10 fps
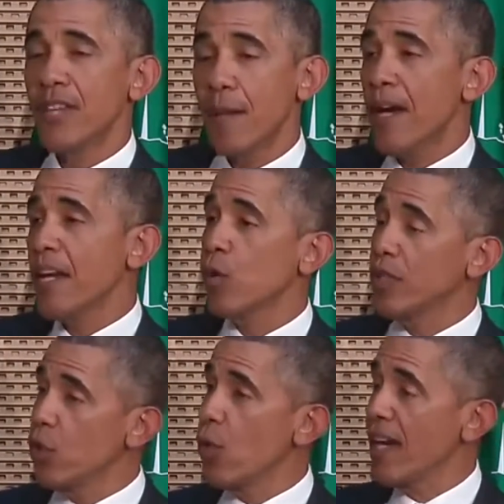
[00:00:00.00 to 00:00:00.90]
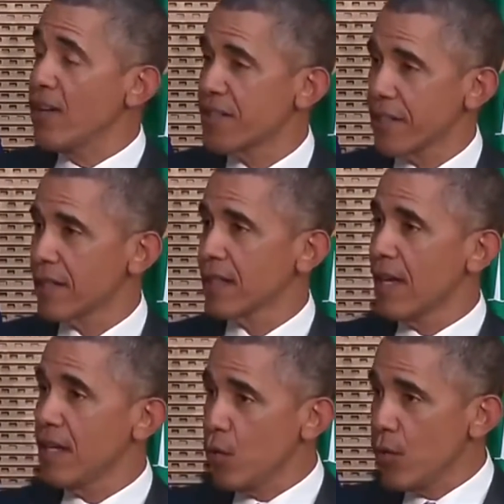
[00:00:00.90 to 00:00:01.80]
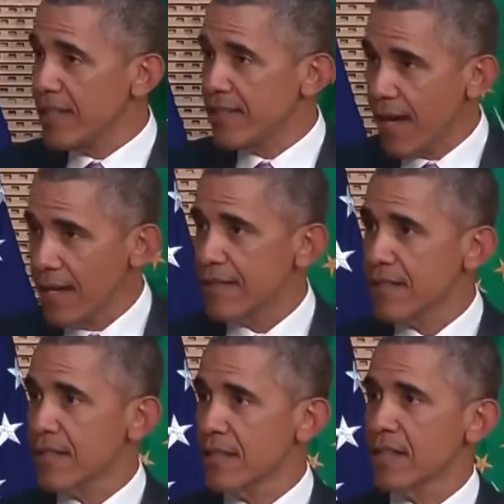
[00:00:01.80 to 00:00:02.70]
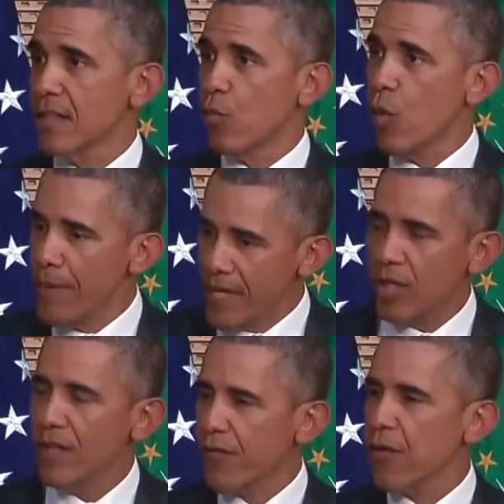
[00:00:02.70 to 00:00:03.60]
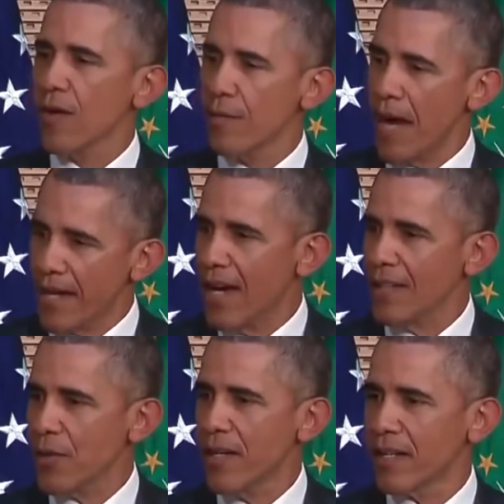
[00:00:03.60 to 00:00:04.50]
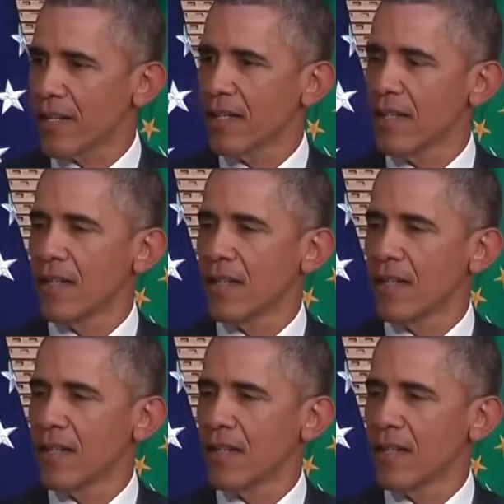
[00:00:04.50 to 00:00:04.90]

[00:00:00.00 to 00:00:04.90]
somebody with new energy and new insights will be good for my country.